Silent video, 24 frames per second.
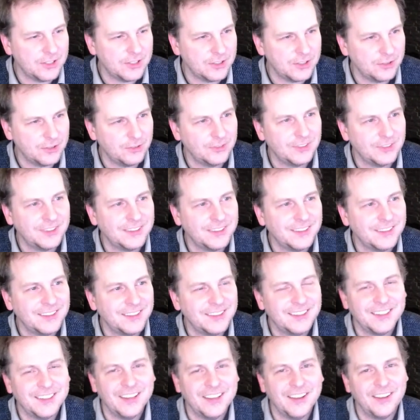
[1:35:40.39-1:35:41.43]
So
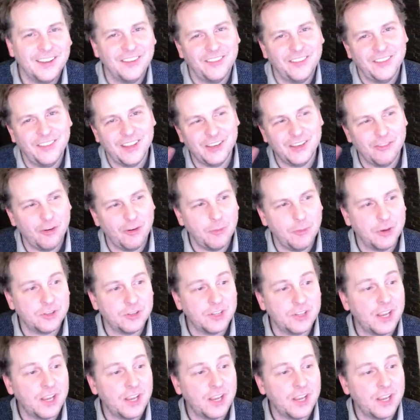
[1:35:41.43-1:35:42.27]
thank you very much,